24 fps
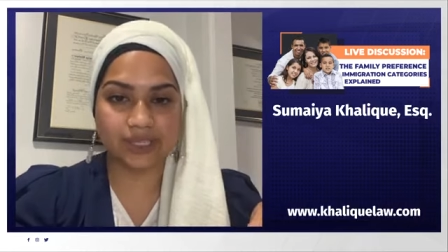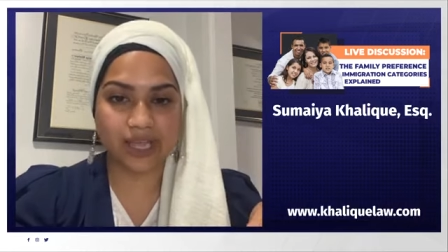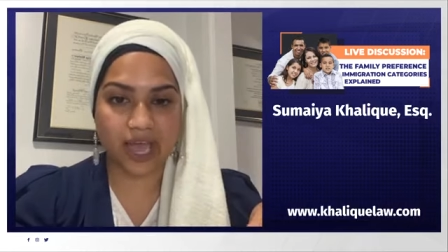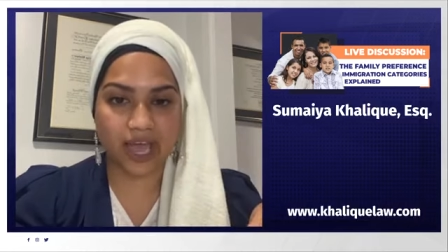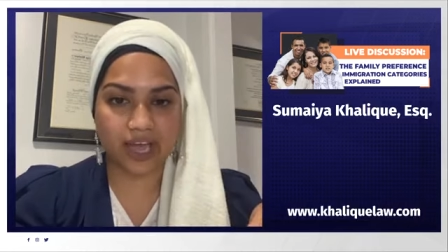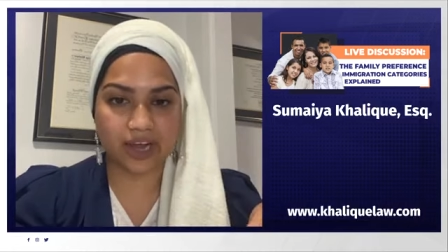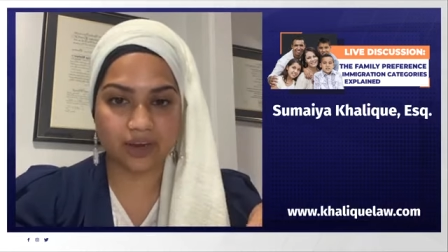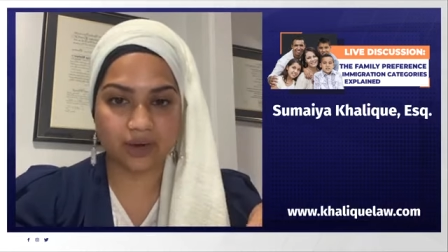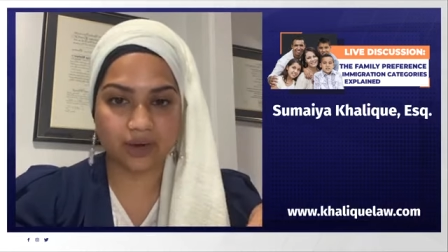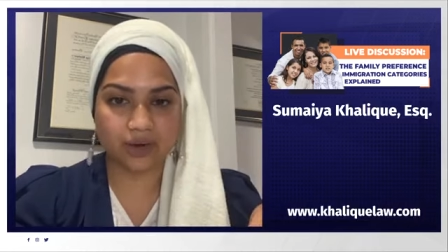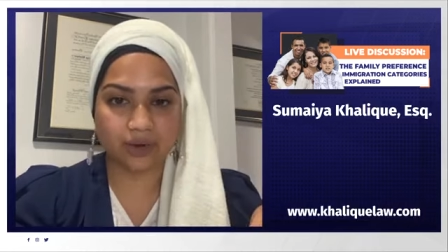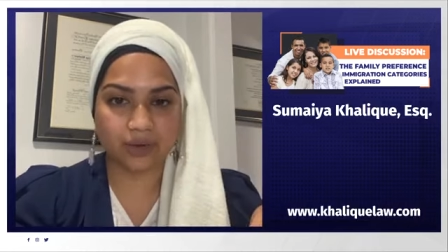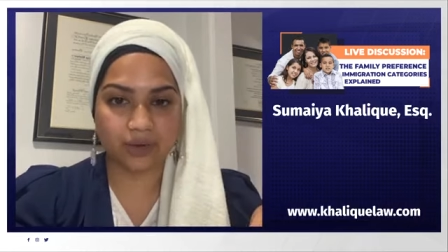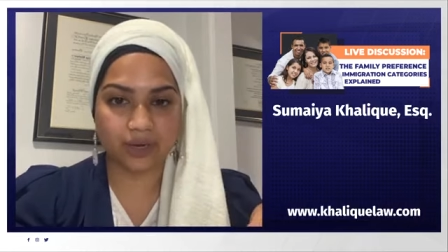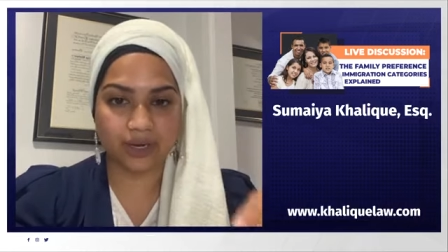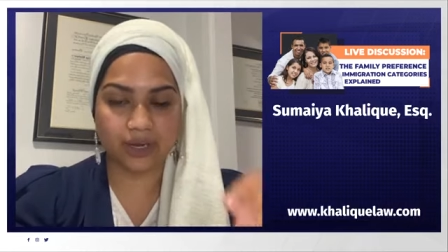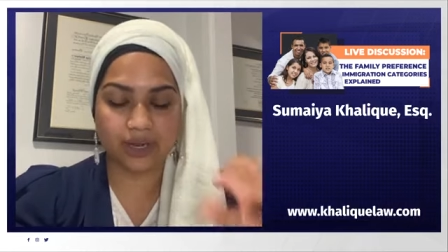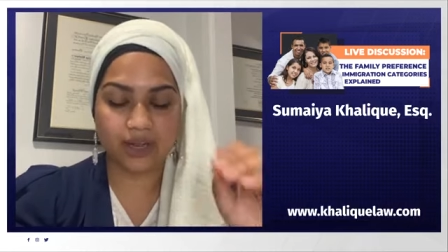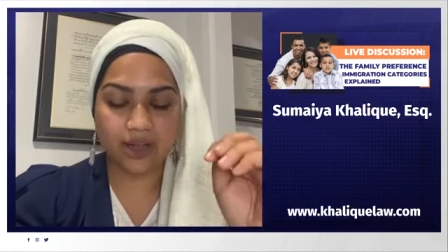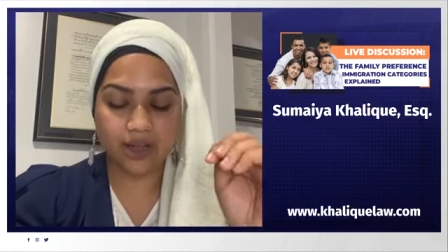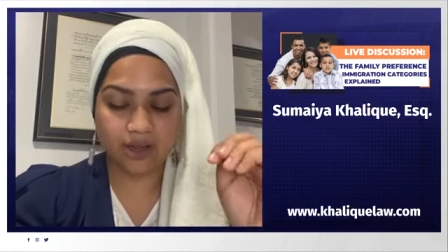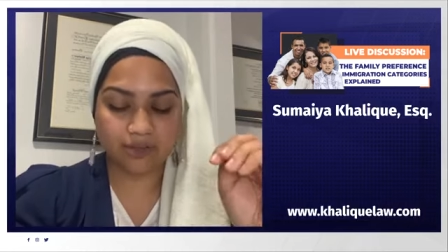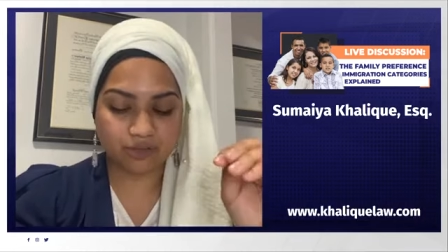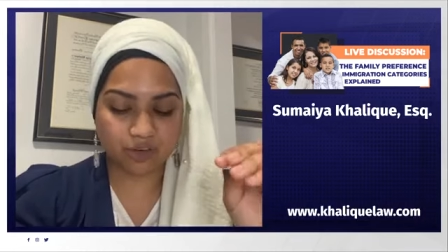category
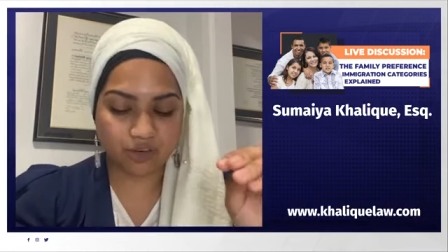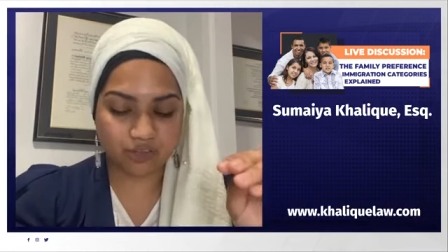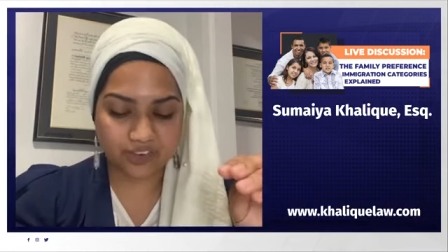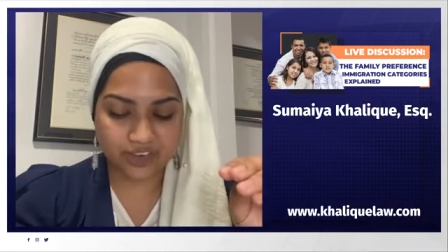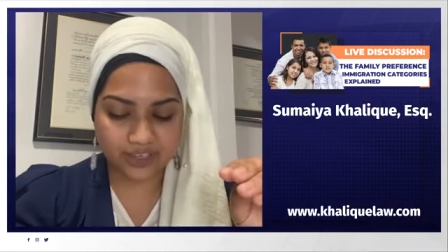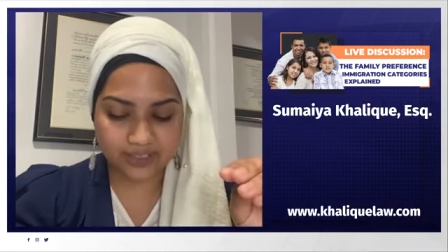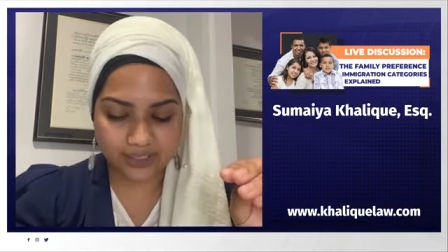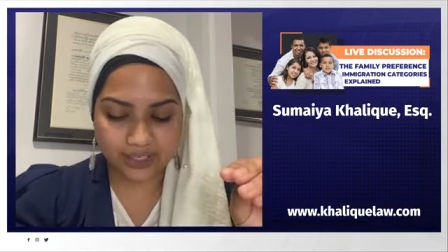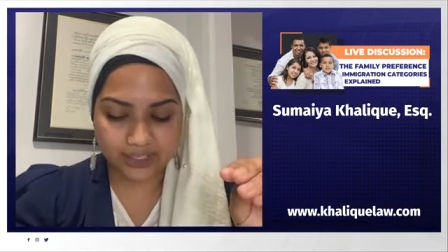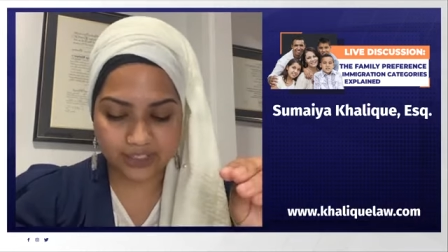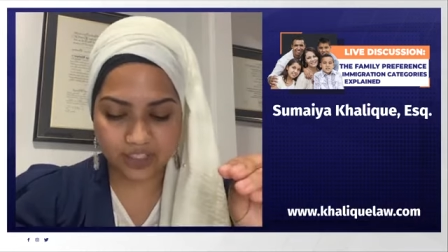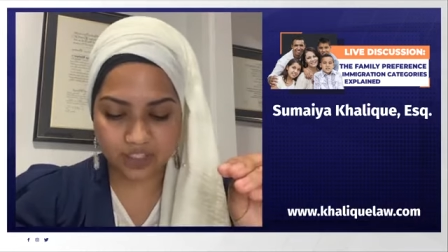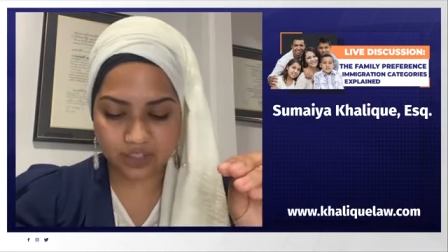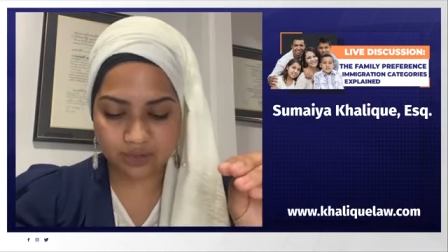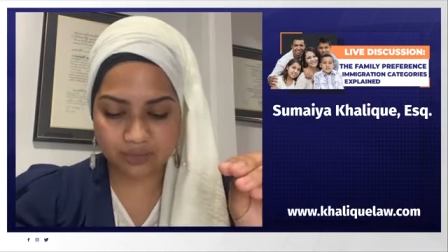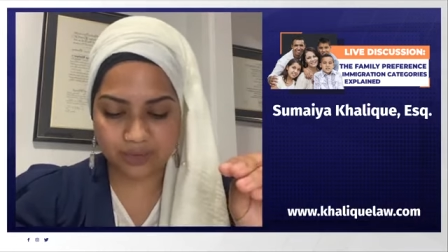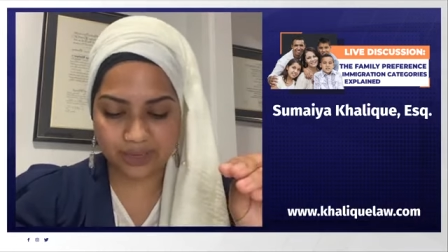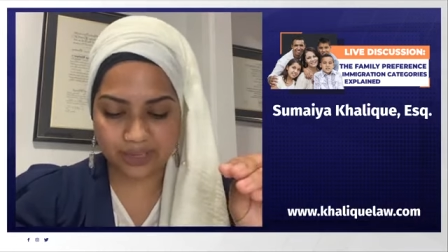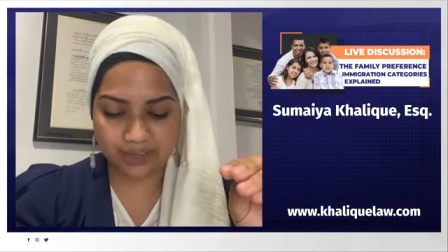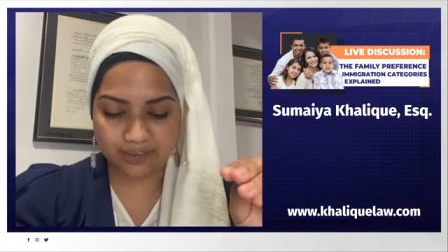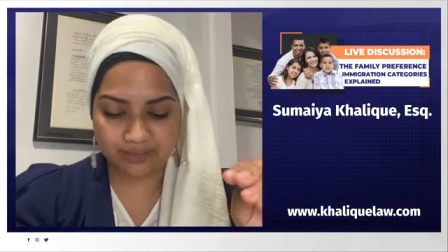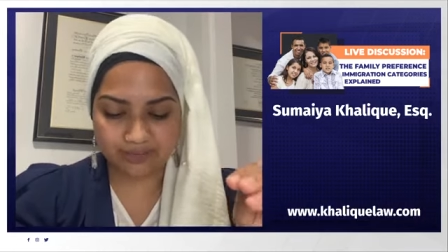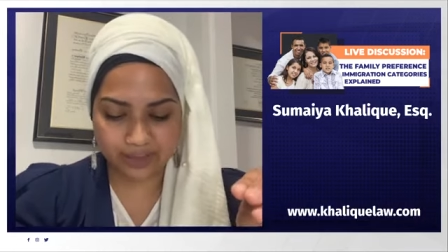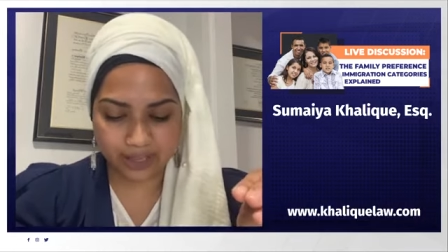for visas to
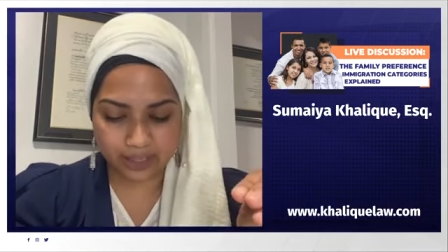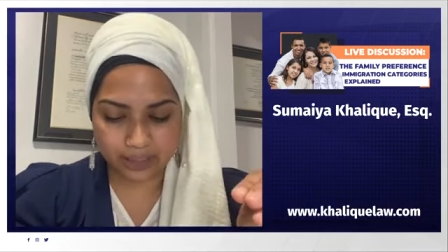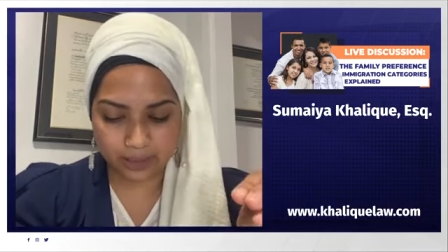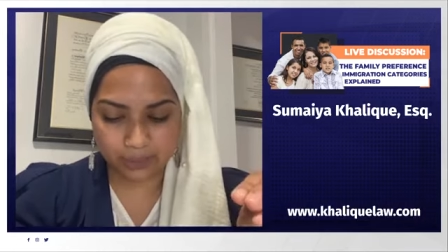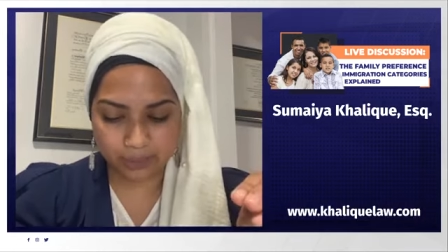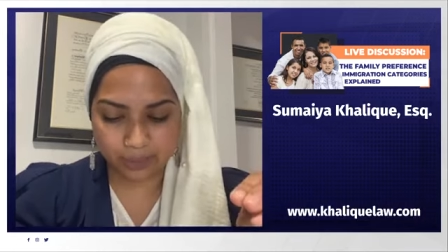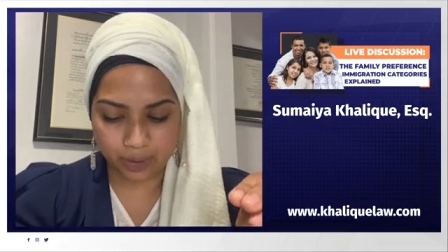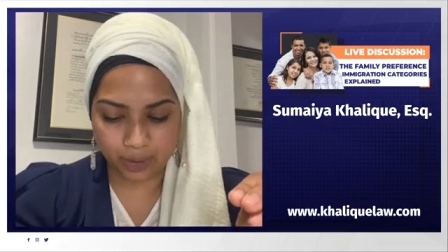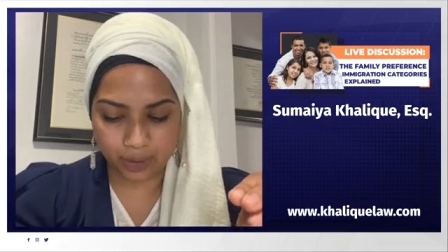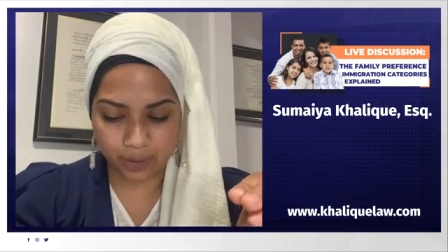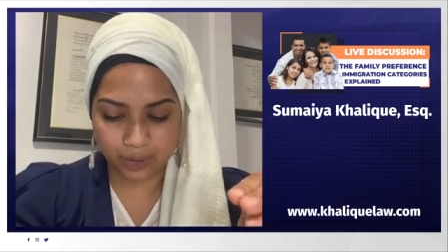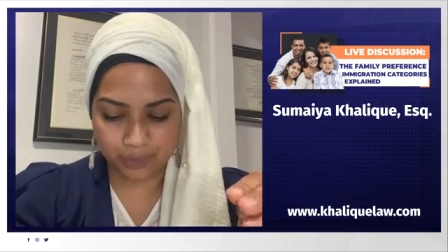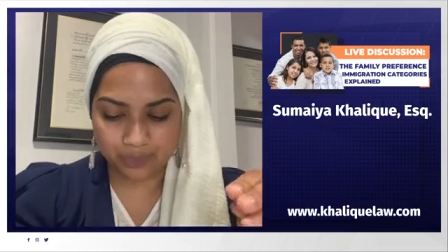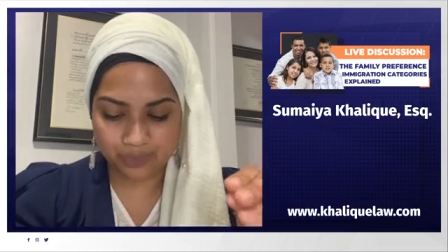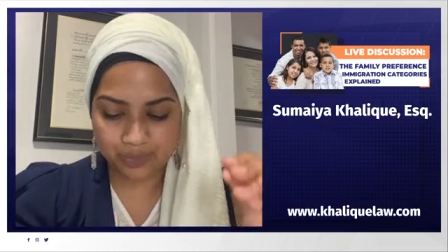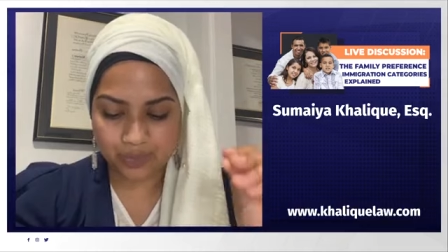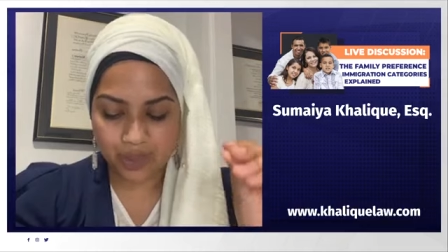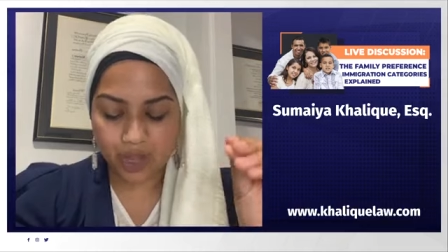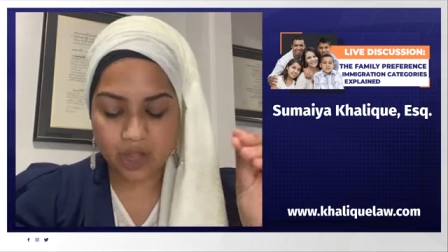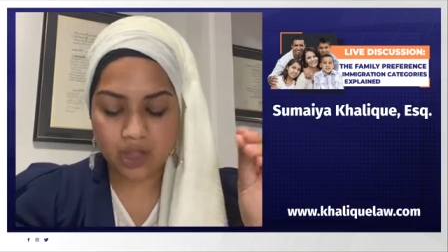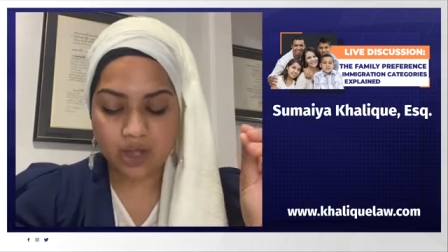be available.